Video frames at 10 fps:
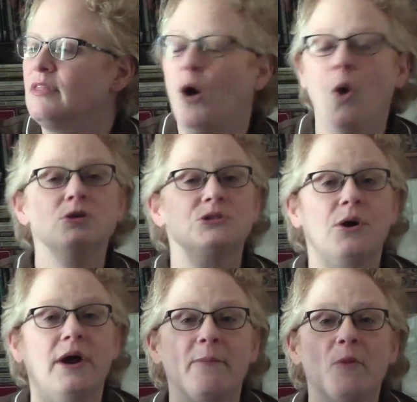Oh,
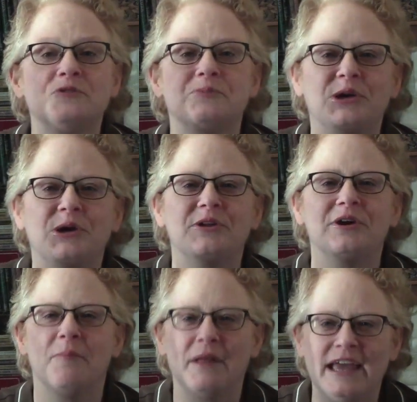sorry, A Most
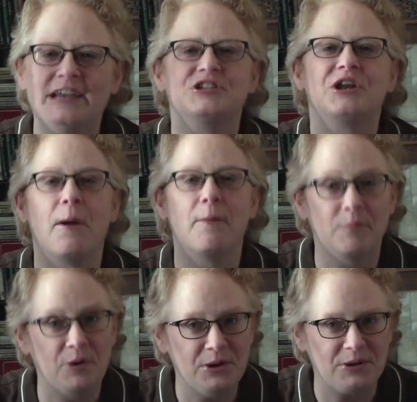Peculiar Malaysian
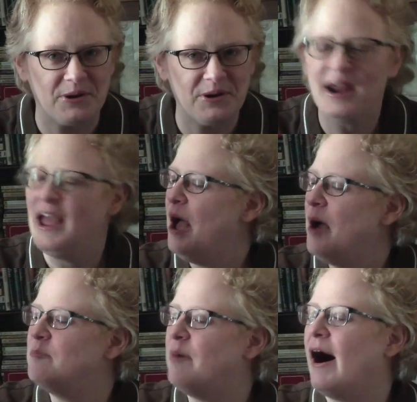Murder
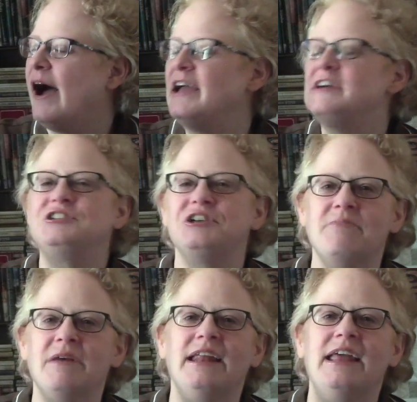by
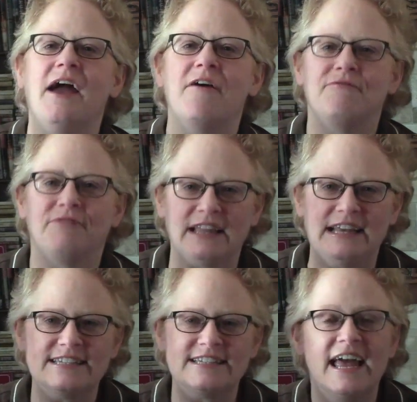Shamini,
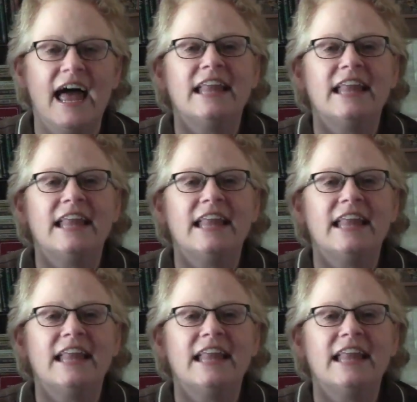Flint.